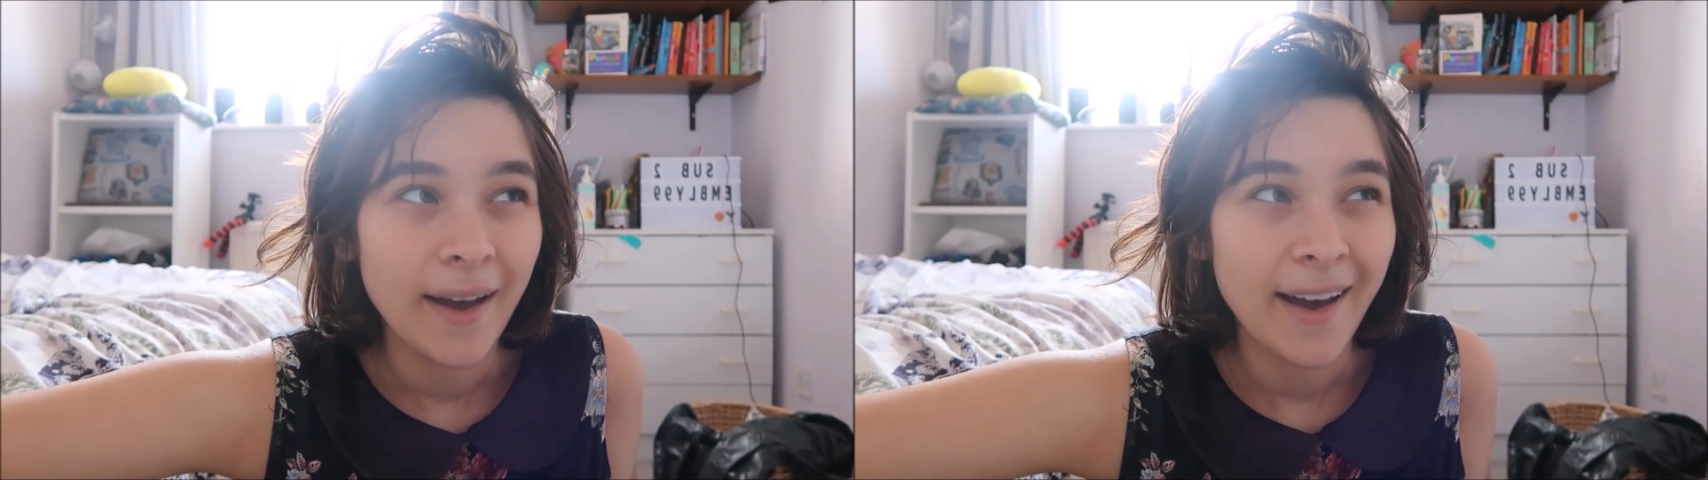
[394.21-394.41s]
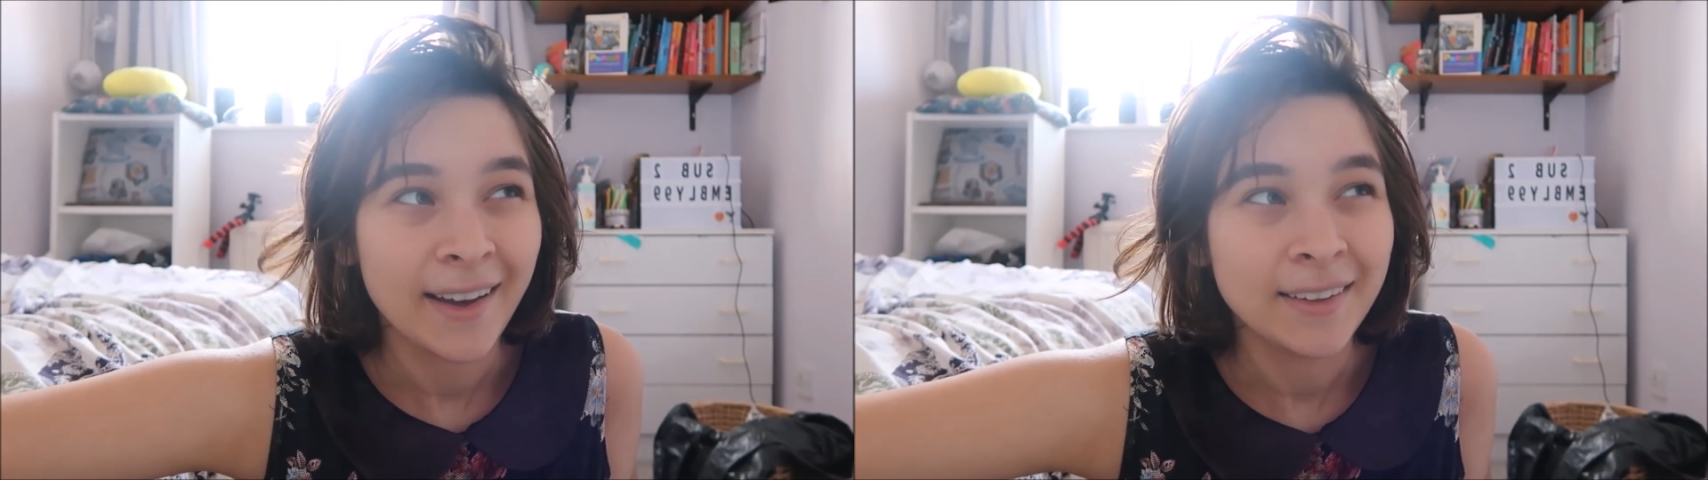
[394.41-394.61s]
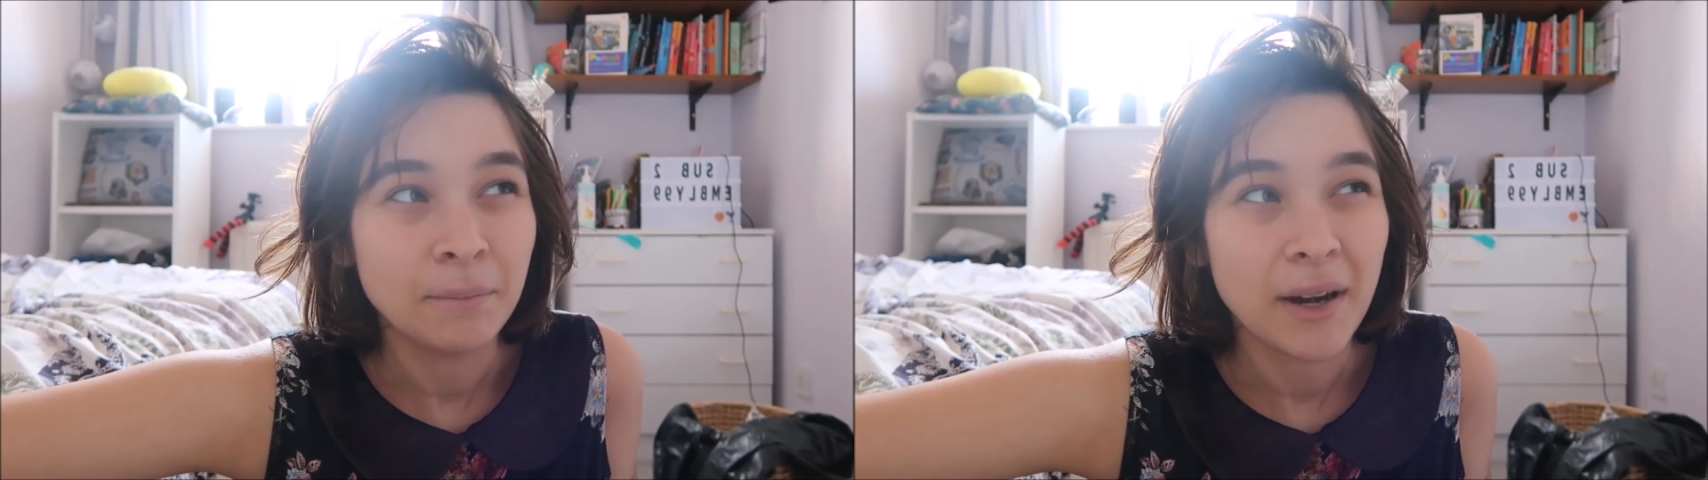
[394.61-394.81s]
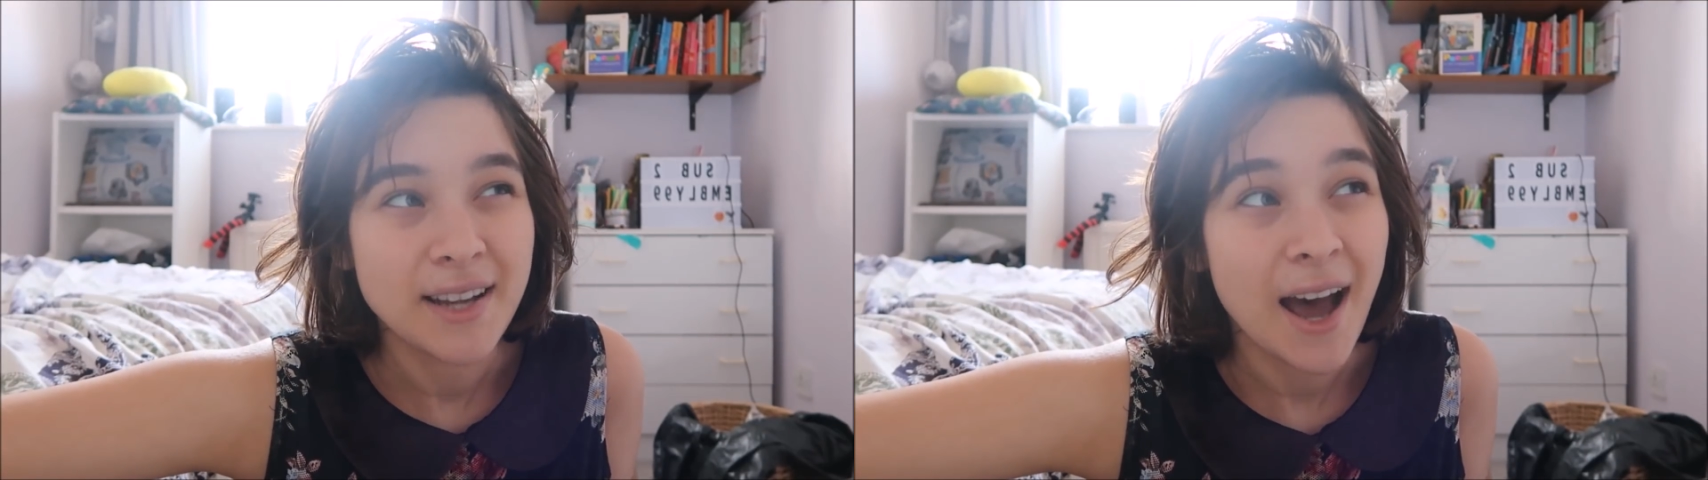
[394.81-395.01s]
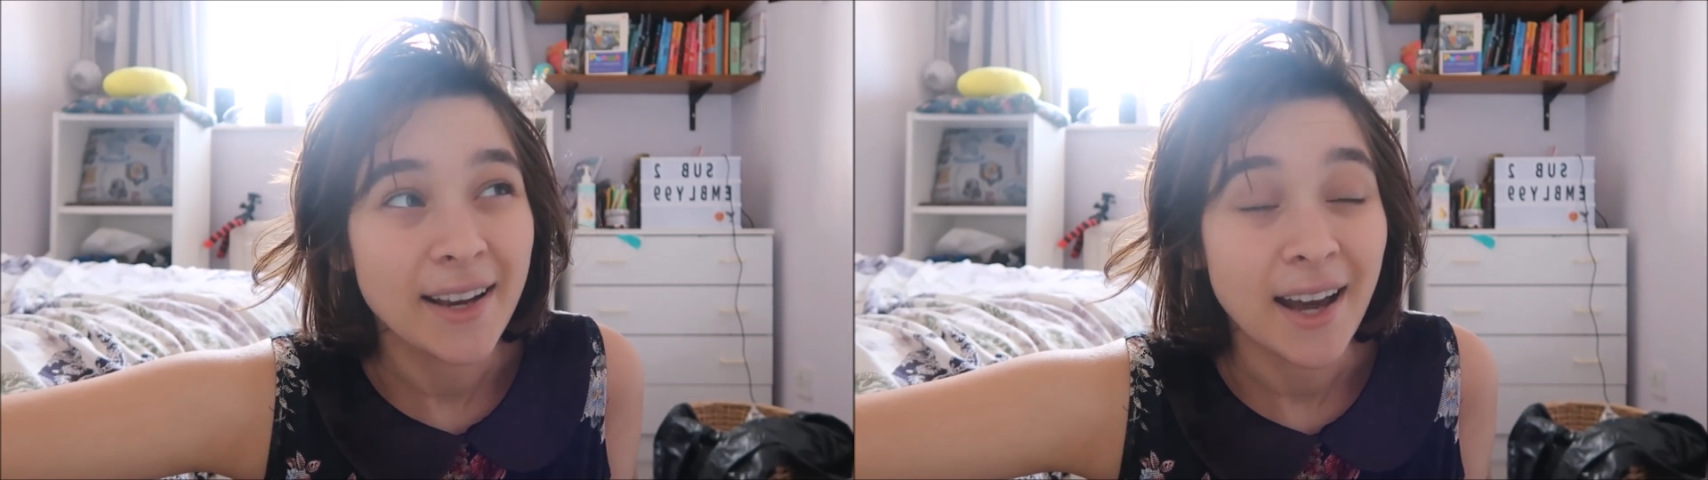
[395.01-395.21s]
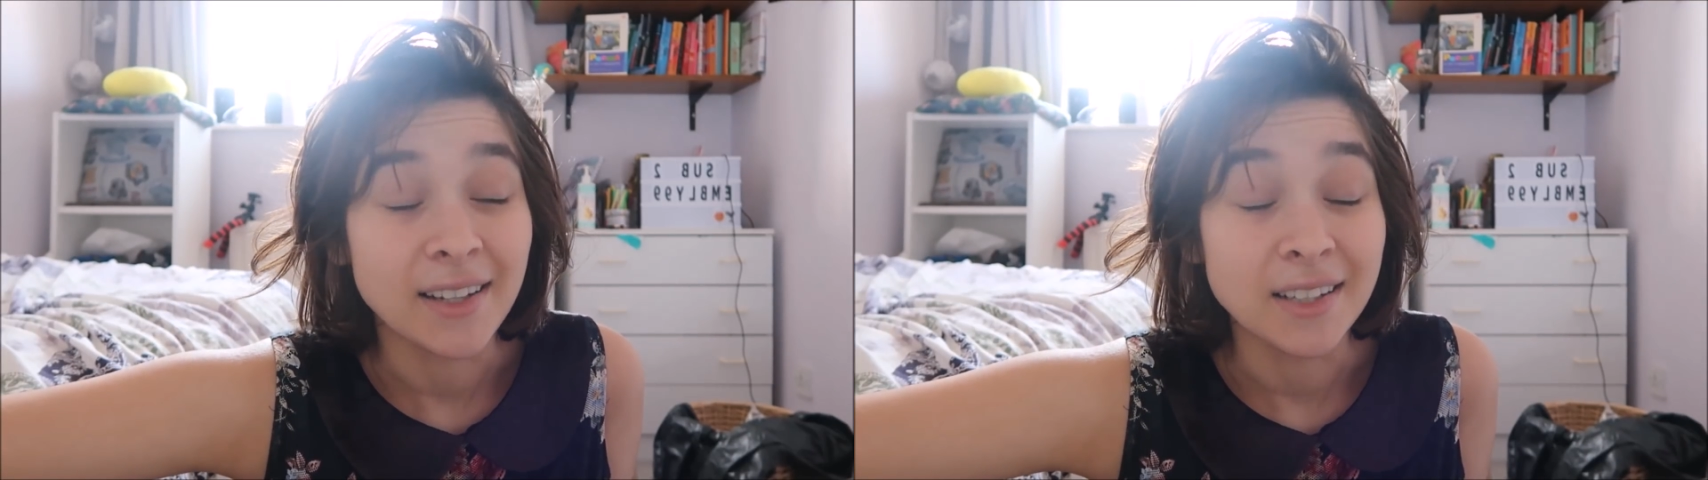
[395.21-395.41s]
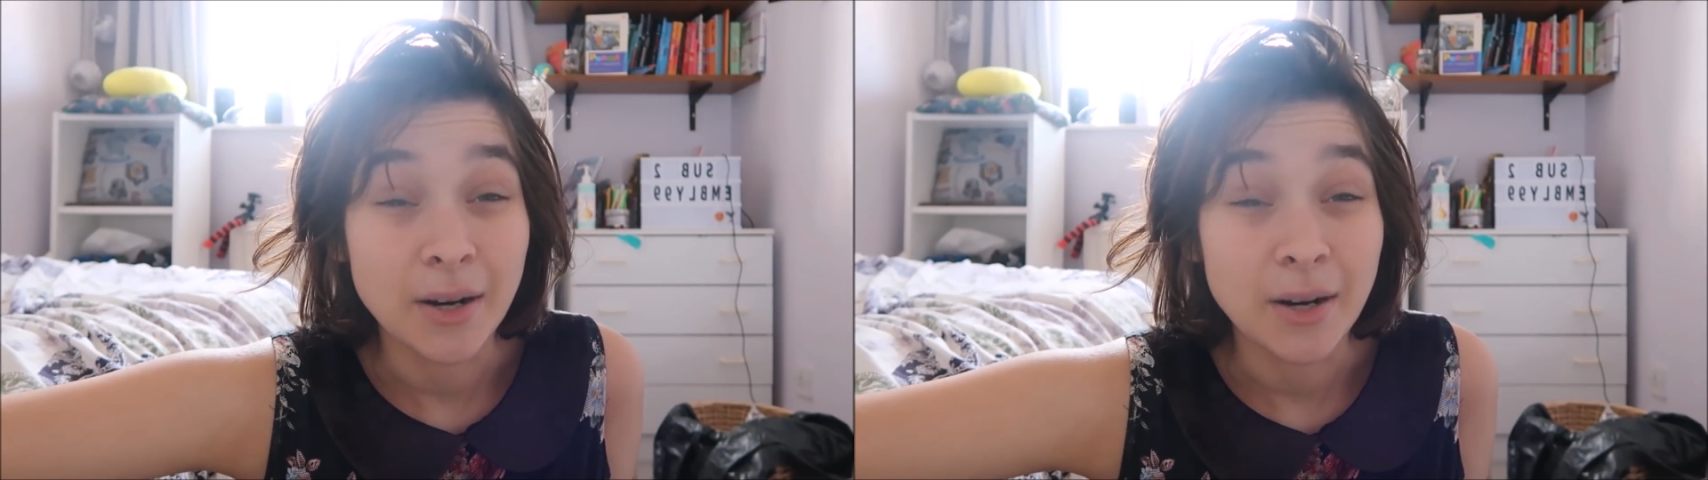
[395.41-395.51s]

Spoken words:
and my dad had to